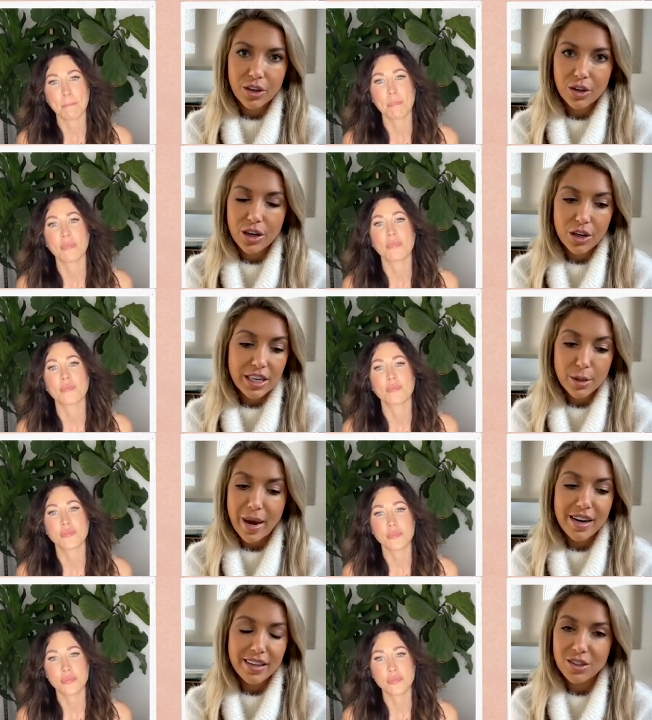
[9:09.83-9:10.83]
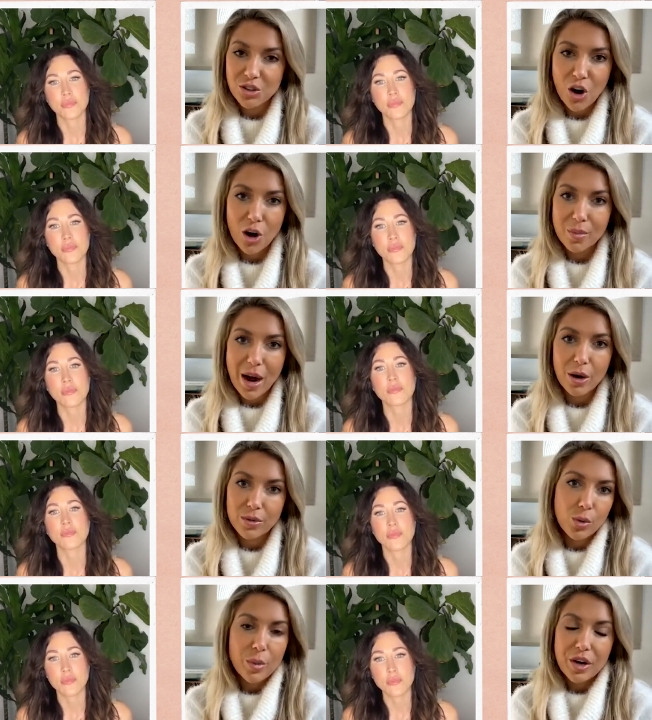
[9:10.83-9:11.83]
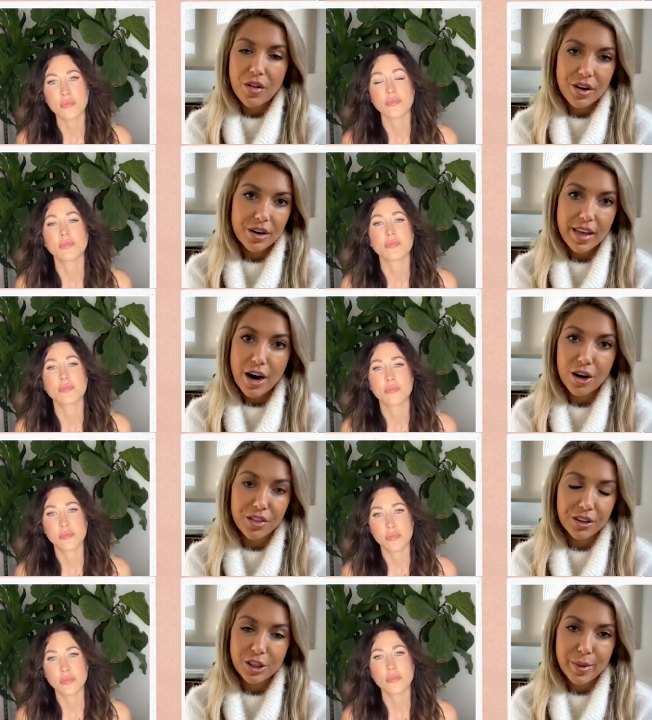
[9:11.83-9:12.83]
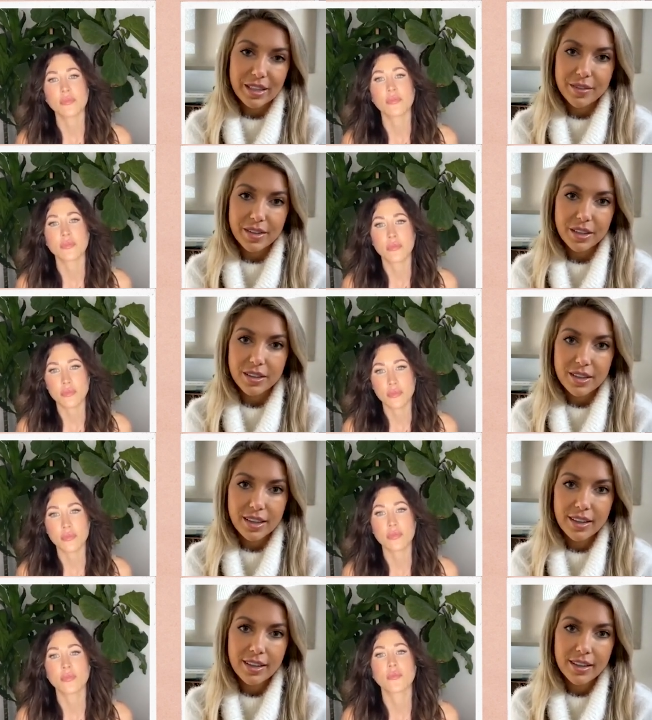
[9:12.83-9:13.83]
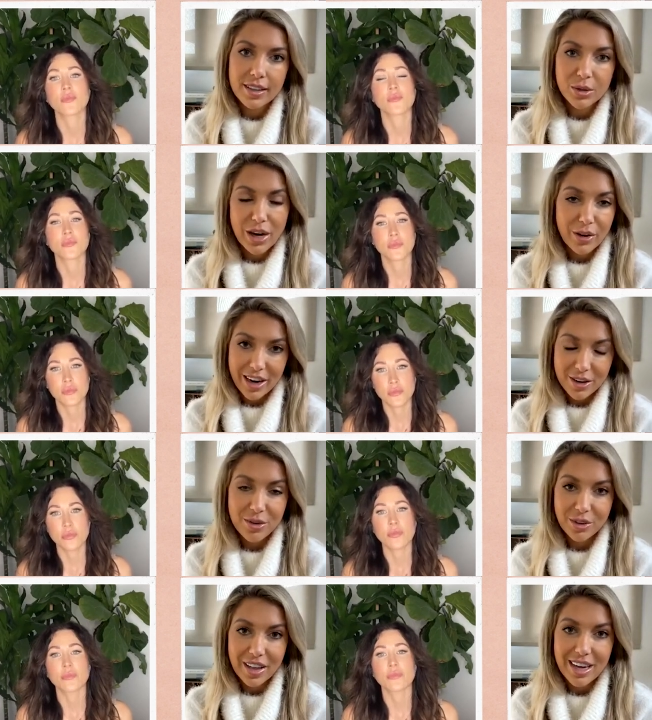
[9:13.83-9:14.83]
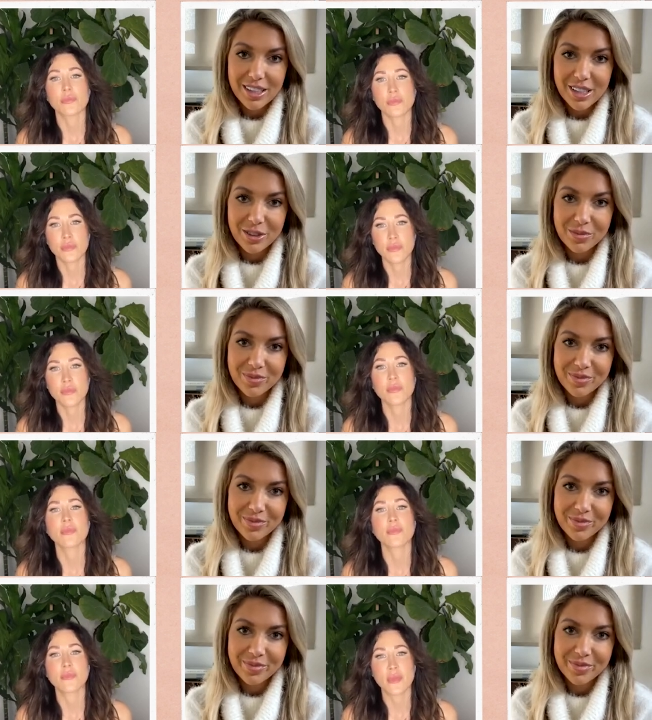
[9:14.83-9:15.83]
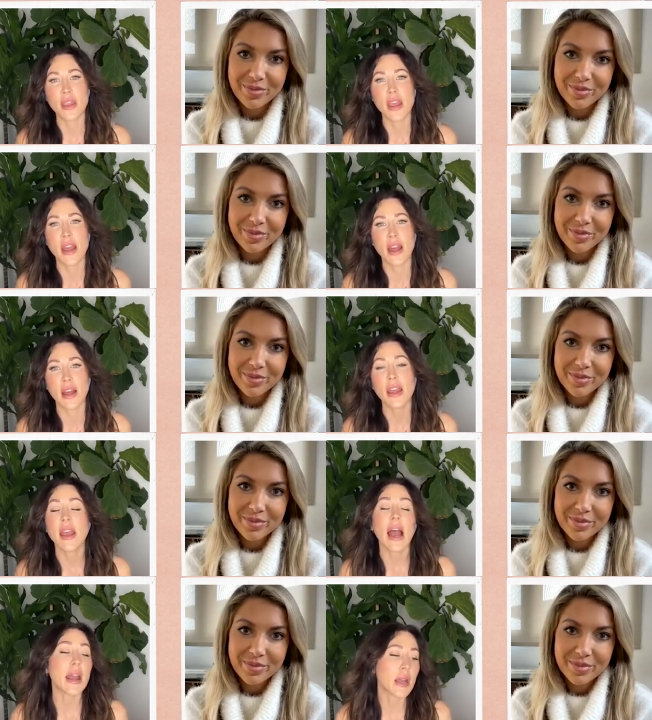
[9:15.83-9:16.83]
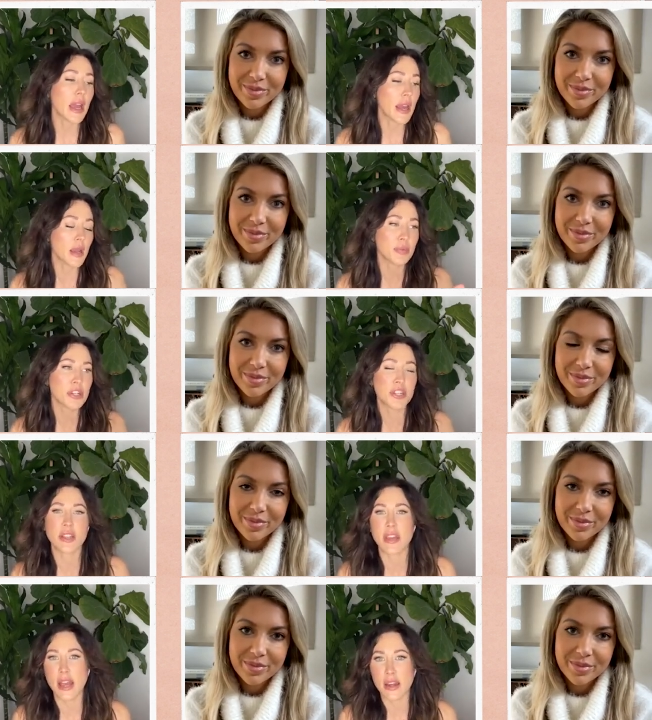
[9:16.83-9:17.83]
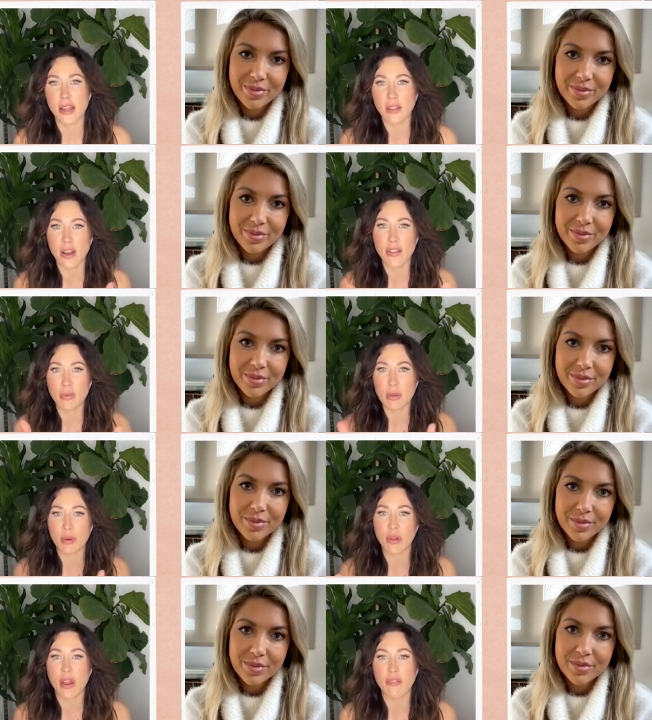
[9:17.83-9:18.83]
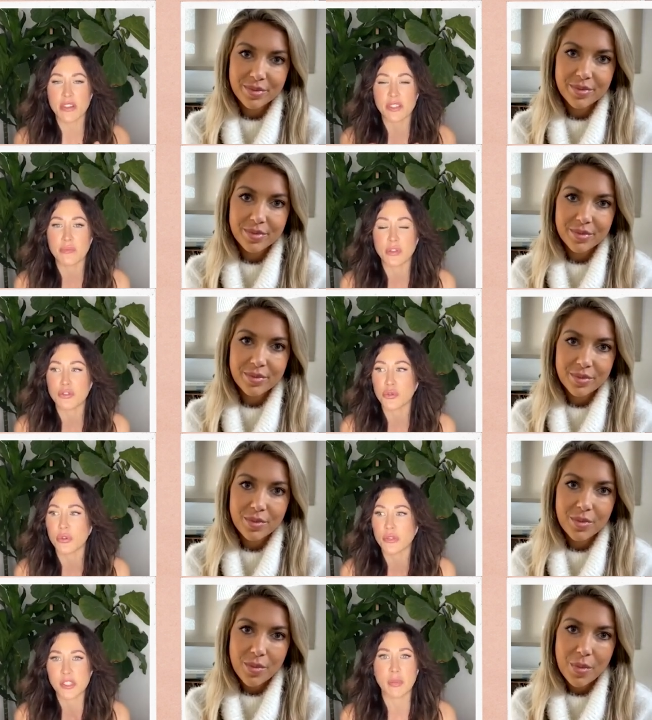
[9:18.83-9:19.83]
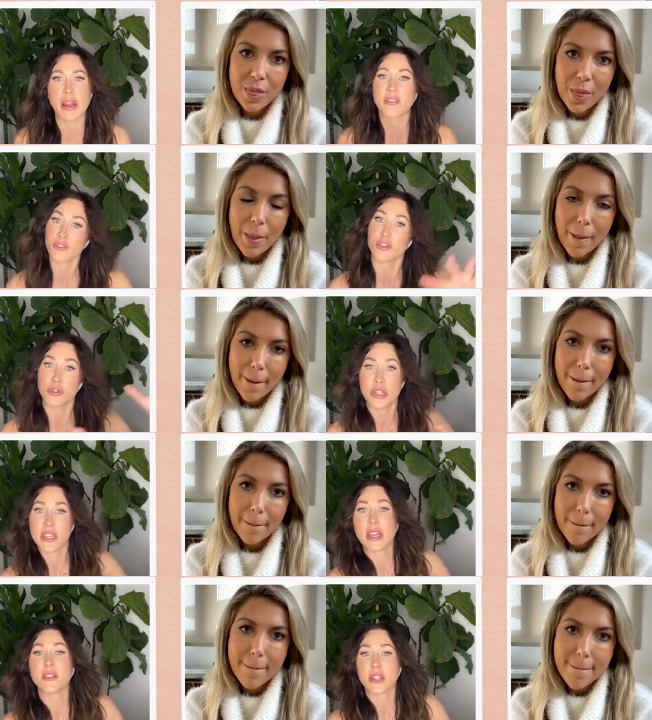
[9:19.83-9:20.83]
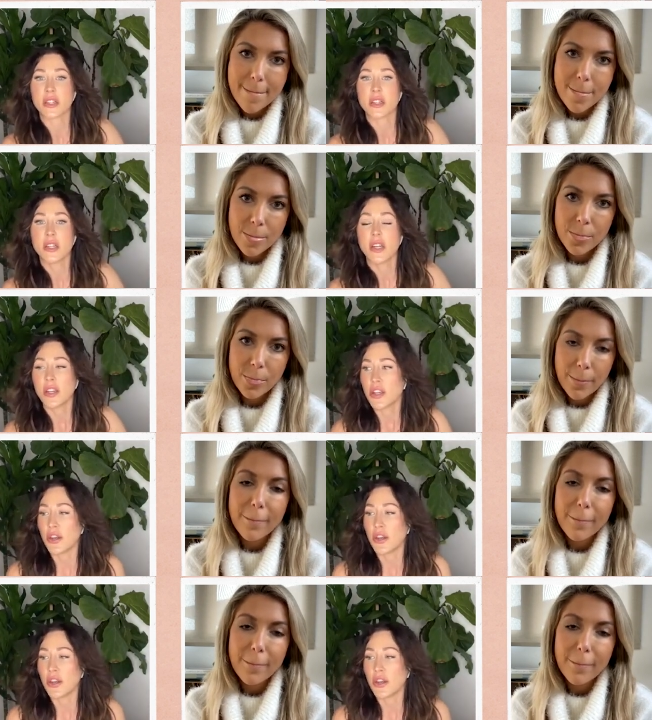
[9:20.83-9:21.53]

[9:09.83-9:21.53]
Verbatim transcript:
Speaker 1: independent, strong, powerful women they are in their respective fields so I credit you for that too.
Speaker 2: Yeah. And I, and I appreciate that. And I love that we both have this mutual respect for Joy Taylor. Yeah. You